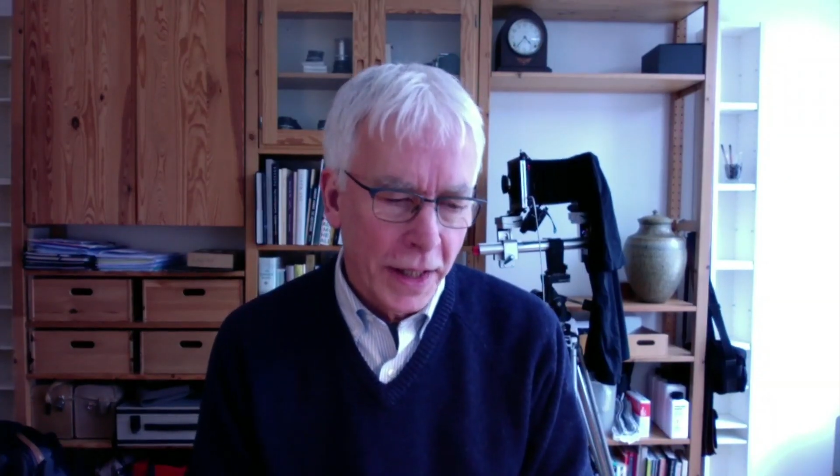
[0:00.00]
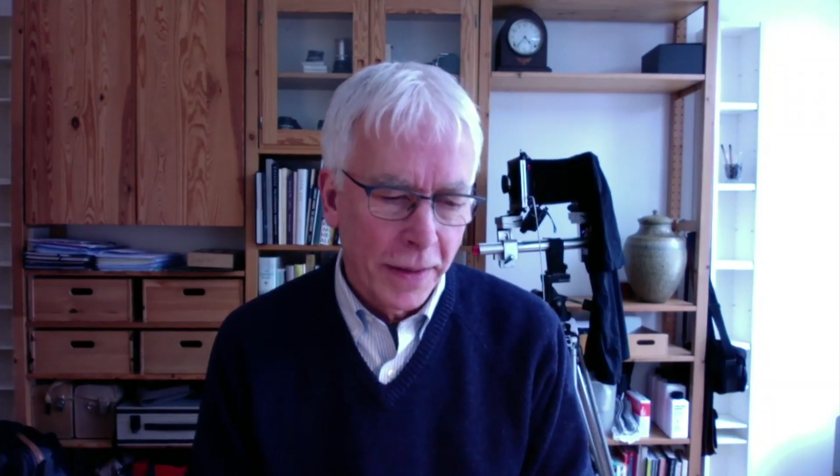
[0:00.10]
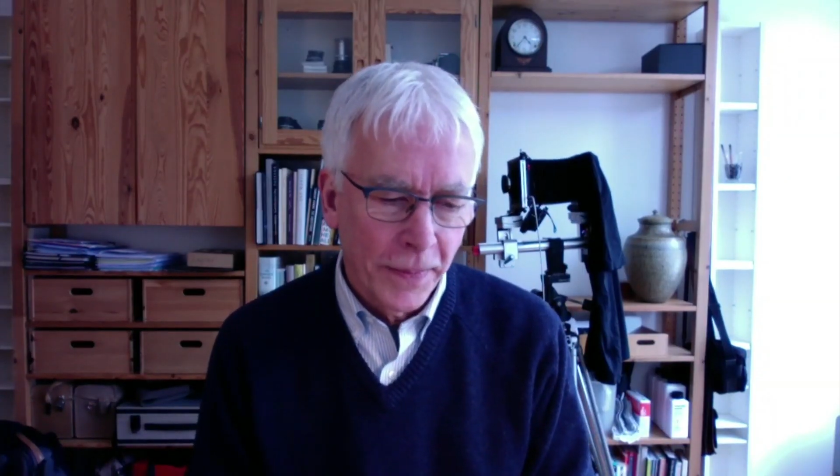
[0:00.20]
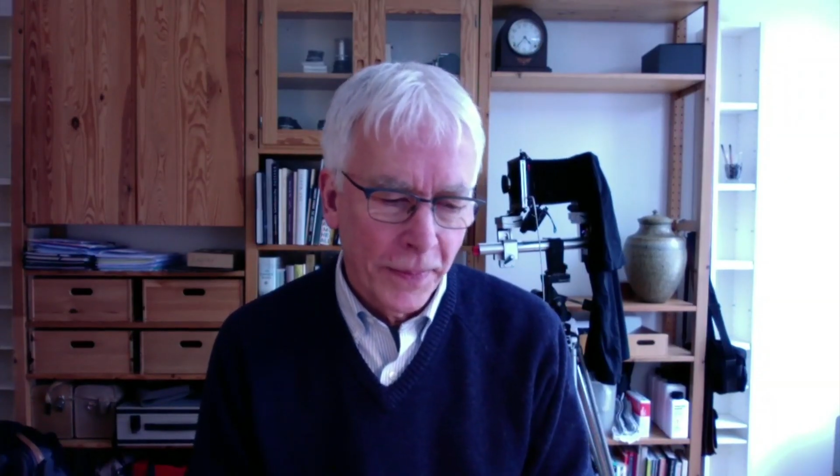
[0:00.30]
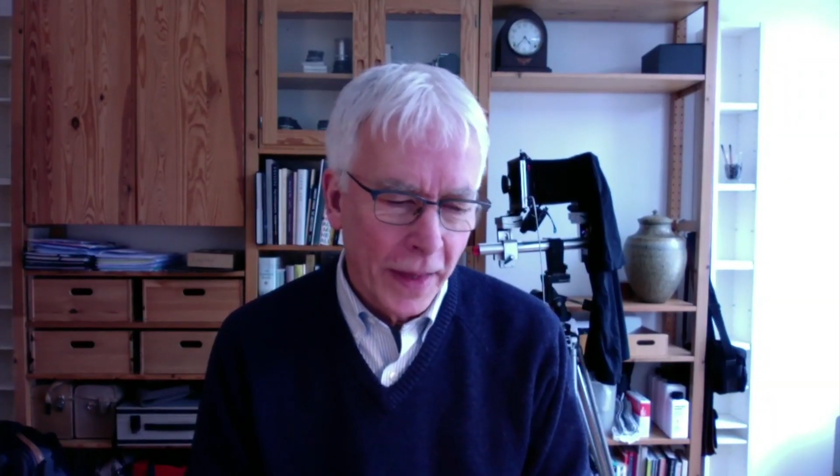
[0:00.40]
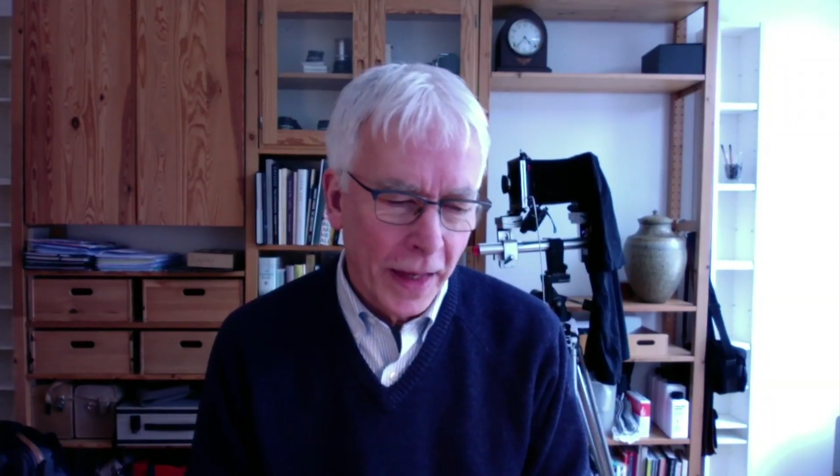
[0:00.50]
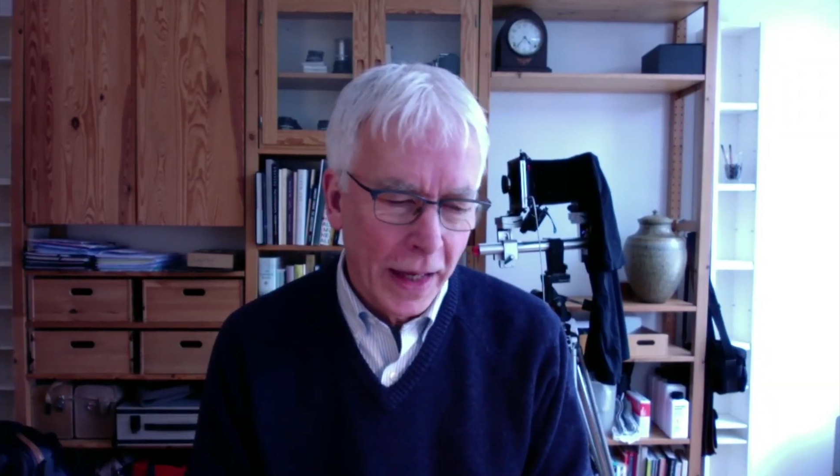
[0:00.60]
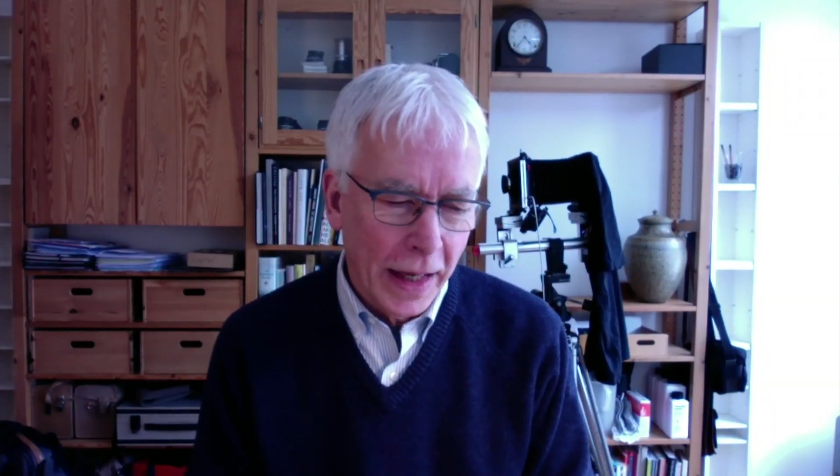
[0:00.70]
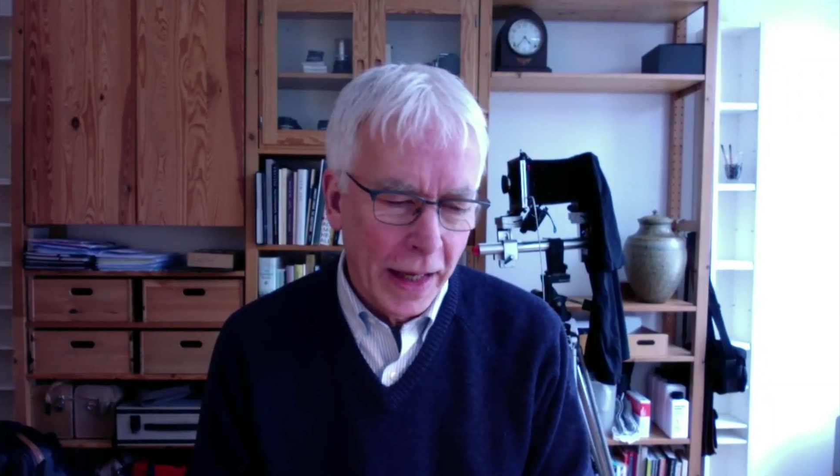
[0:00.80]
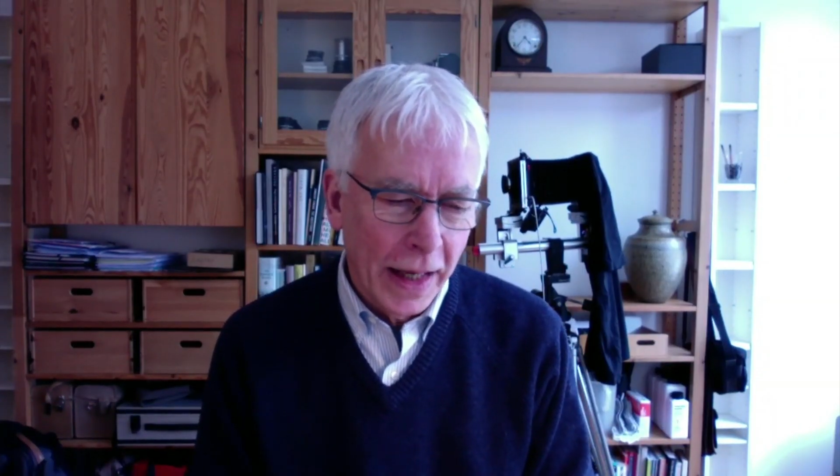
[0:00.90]
Um,
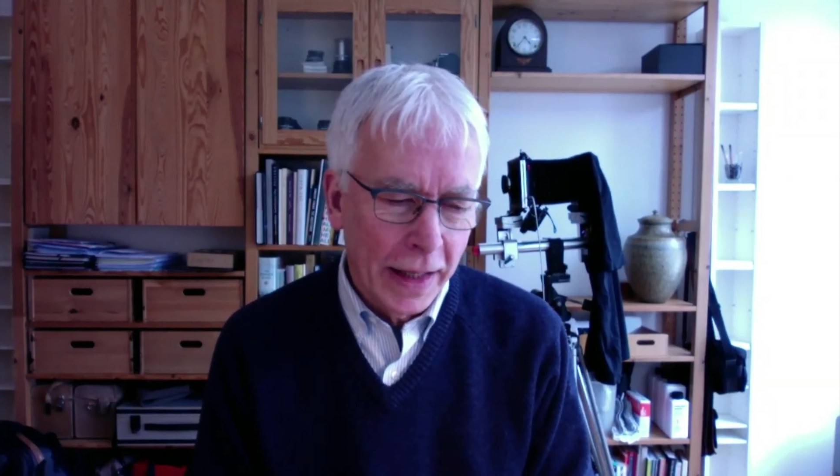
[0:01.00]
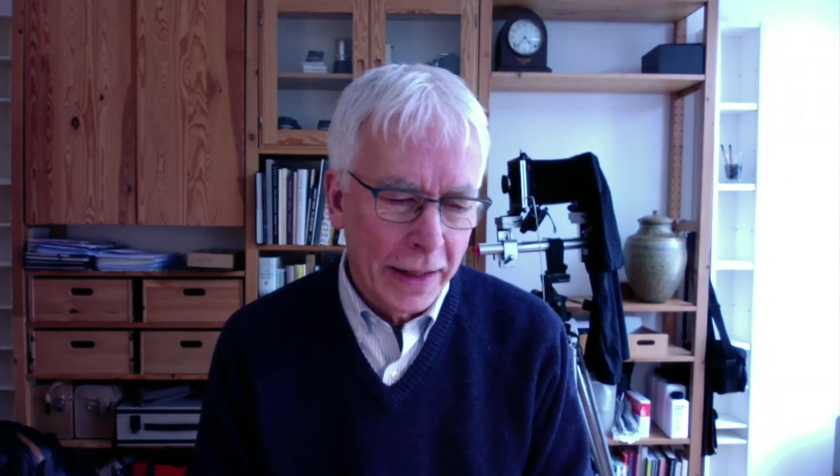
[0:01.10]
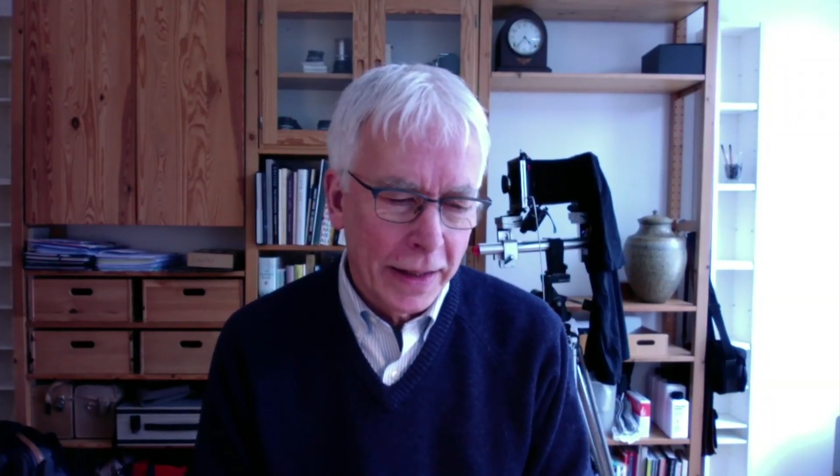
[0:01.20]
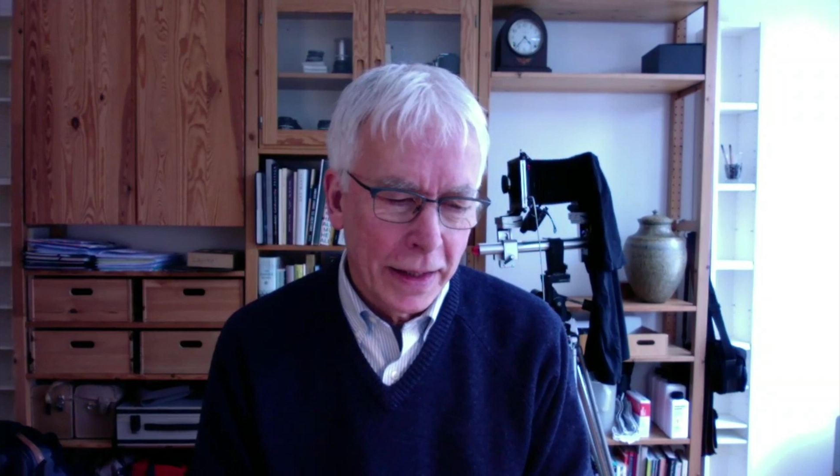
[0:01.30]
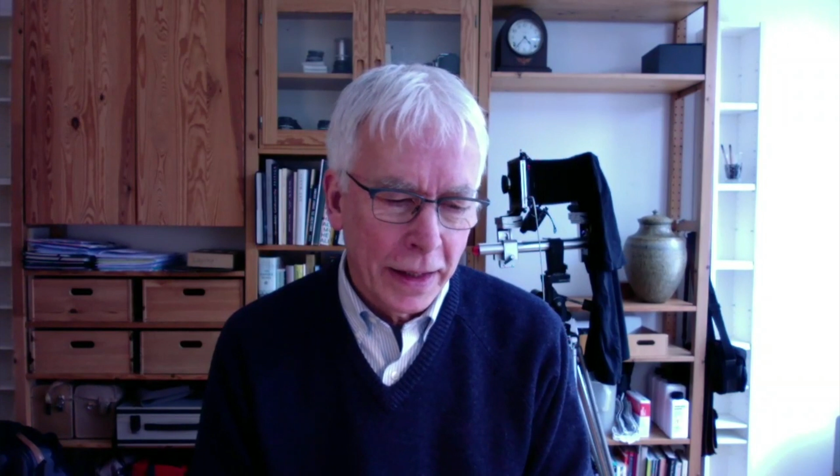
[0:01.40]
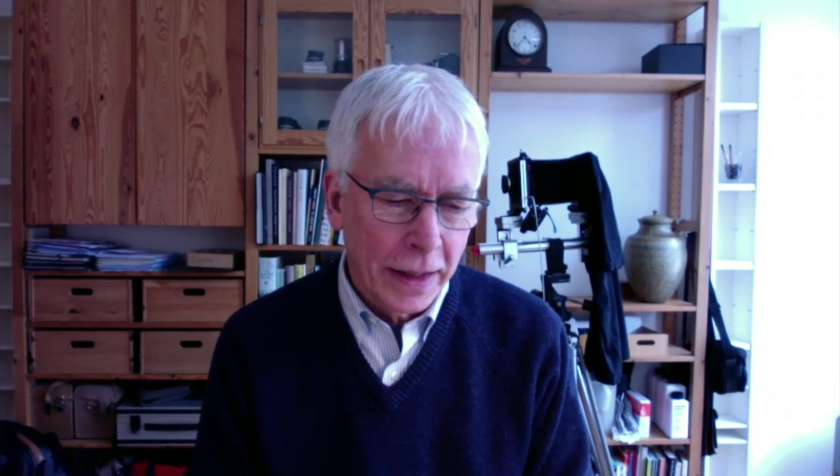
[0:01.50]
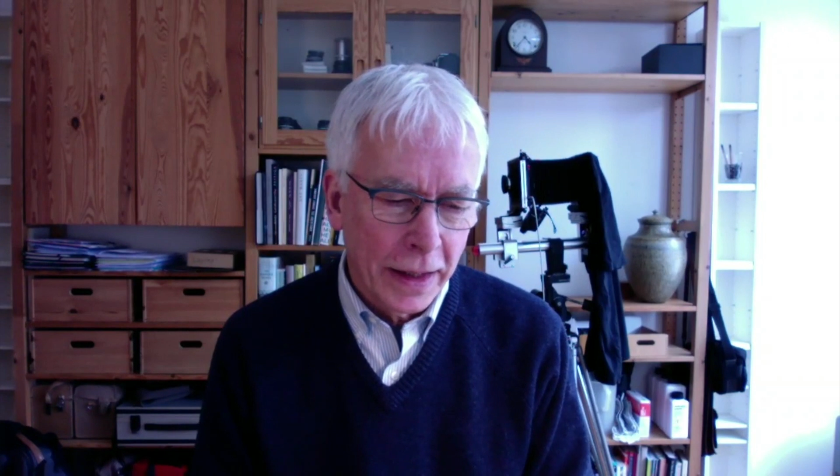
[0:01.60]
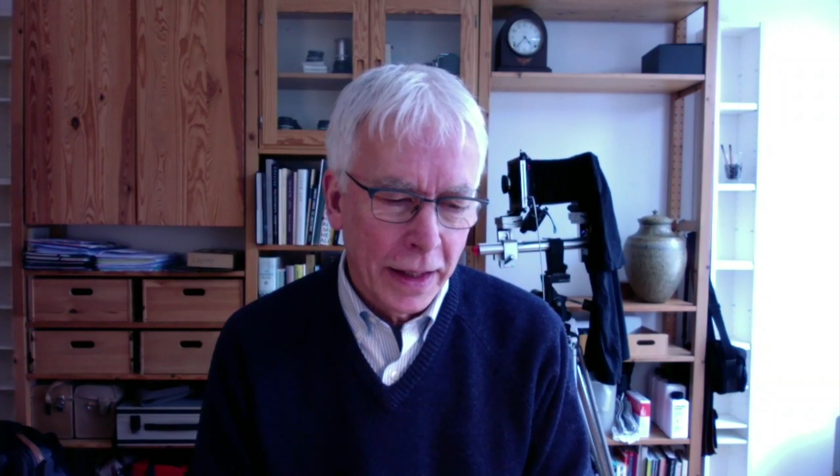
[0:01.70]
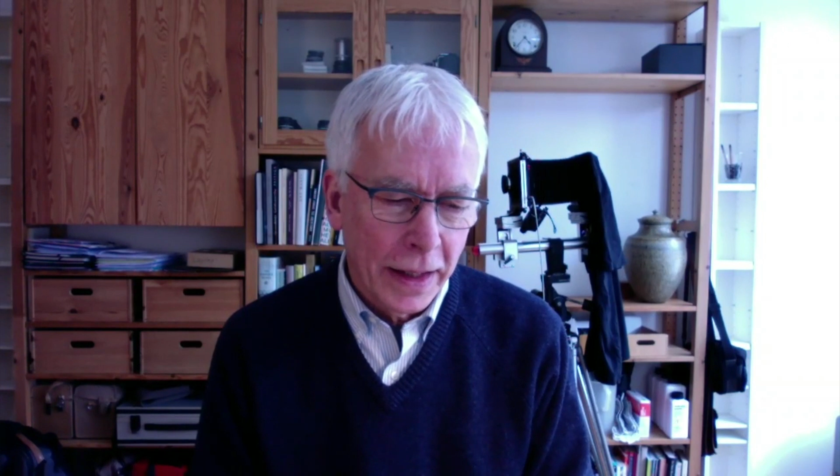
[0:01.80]
it uh,